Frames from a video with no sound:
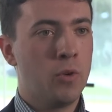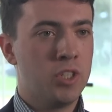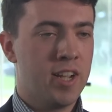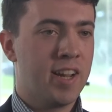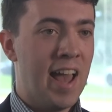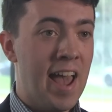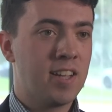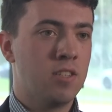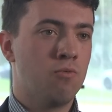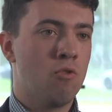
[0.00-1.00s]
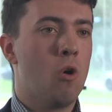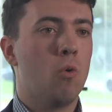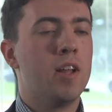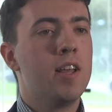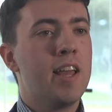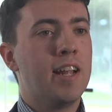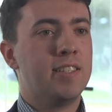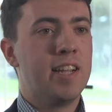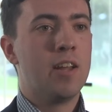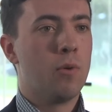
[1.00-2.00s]
We should take an active role in
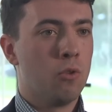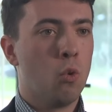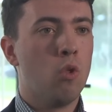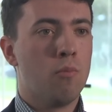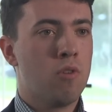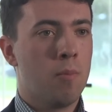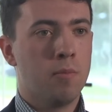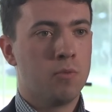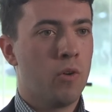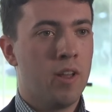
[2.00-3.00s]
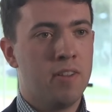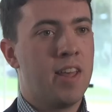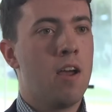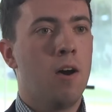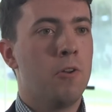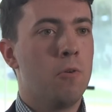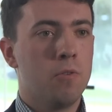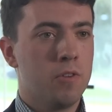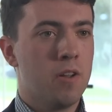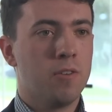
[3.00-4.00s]
dealing with all the problems, whatever they are,
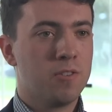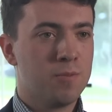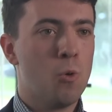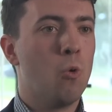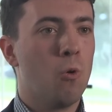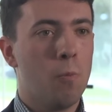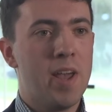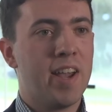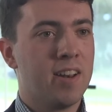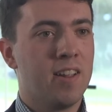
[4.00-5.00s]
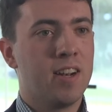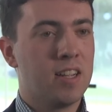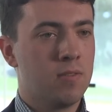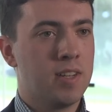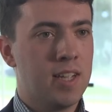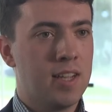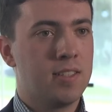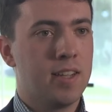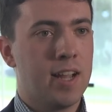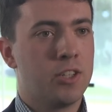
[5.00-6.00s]
small or big. And I think that's a
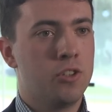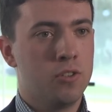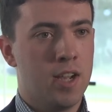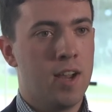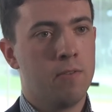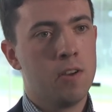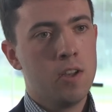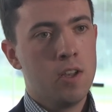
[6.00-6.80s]
fantastic attitude to have.